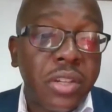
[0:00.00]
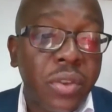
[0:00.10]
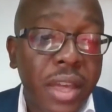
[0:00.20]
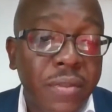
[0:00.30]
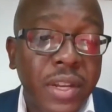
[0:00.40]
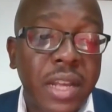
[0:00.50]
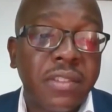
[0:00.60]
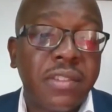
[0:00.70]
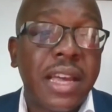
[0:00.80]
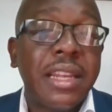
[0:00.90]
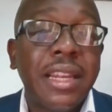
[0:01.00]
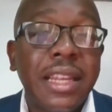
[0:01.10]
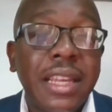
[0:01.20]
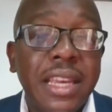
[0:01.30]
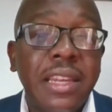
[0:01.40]
into evidence and
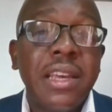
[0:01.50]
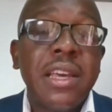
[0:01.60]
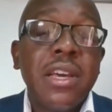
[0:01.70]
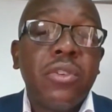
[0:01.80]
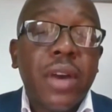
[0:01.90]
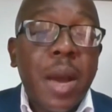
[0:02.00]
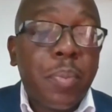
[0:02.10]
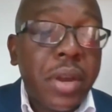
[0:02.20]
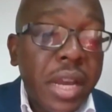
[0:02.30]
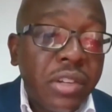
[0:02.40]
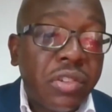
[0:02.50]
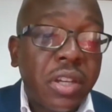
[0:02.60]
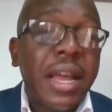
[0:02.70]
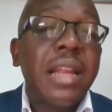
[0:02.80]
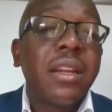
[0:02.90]
lead to
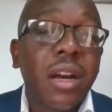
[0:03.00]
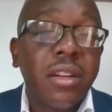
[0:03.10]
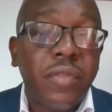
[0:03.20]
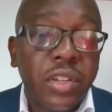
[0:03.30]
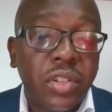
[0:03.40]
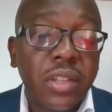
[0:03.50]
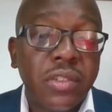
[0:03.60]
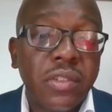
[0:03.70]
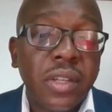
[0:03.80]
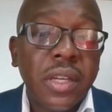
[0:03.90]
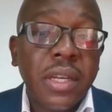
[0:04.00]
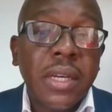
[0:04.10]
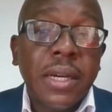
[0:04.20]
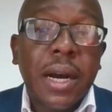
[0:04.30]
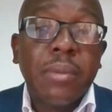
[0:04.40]
apprehension and convictions.
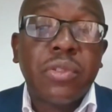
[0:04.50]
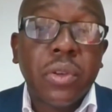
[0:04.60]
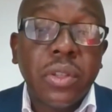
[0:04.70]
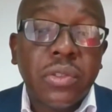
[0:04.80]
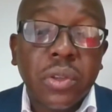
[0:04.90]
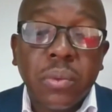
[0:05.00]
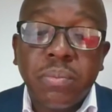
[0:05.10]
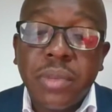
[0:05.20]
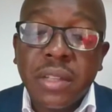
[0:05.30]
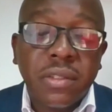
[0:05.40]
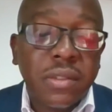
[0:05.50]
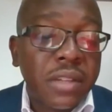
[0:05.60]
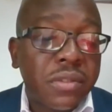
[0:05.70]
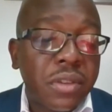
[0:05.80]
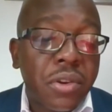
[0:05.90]
So that's
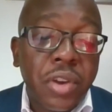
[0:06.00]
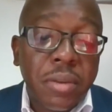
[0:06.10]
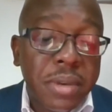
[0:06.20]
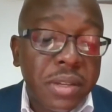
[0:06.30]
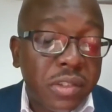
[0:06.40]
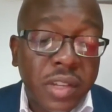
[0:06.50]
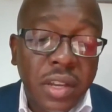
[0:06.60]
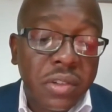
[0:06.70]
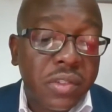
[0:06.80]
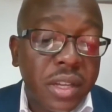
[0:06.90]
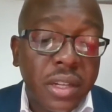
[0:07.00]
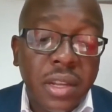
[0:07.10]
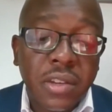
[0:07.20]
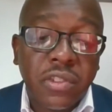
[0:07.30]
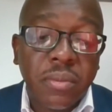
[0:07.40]
the great message that you're sending
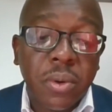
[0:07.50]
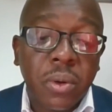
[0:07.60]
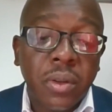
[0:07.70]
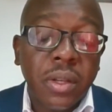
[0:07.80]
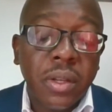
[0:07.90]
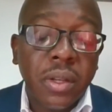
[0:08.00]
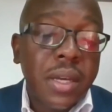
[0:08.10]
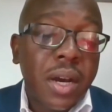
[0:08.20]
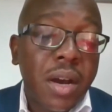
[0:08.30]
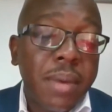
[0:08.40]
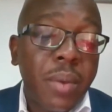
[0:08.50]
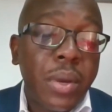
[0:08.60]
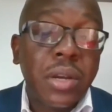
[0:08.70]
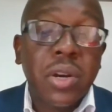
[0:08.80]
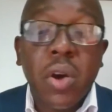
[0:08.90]
there, Simone. And
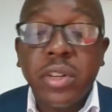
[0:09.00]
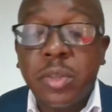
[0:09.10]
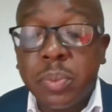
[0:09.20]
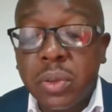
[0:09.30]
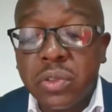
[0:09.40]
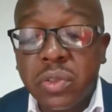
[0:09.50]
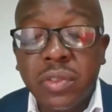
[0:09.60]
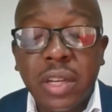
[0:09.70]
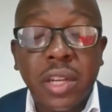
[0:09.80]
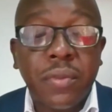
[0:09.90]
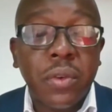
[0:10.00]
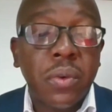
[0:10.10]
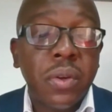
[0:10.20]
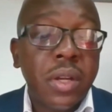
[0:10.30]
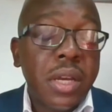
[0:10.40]
we encourage persons that if
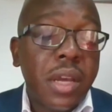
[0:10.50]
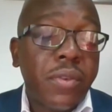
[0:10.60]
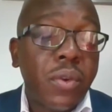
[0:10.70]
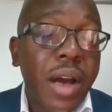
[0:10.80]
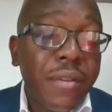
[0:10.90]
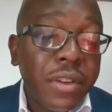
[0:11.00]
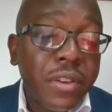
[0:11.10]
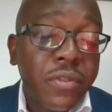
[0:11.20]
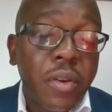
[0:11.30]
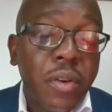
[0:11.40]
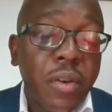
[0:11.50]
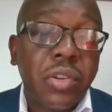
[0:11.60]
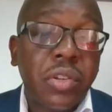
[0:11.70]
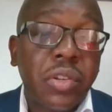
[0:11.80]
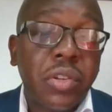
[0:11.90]
you have
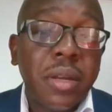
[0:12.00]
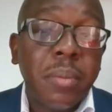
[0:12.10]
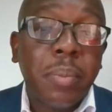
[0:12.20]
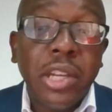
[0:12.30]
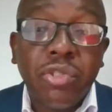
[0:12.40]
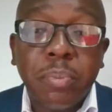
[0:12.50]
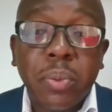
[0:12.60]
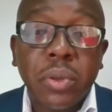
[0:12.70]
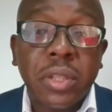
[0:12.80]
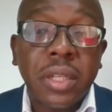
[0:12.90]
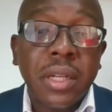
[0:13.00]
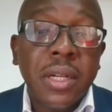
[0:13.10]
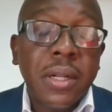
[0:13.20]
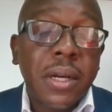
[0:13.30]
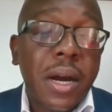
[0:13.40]
information, please report it,
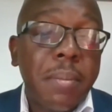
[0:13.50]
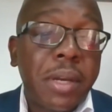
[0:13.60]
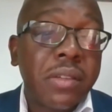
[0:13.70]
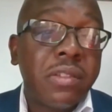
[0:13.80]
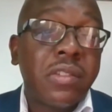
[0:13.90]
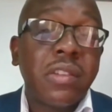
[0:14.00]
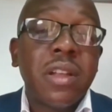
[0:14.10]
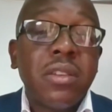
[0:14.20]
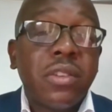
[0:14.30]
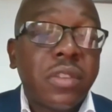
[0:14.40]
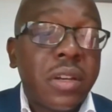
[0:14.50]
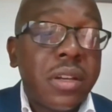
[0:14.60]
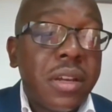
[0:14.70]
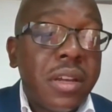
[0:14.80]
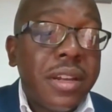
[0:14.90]
because this is not just a
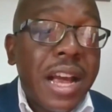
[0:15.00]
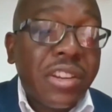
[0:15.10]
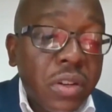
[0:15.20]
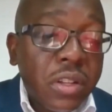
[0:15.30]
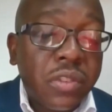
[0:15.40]
national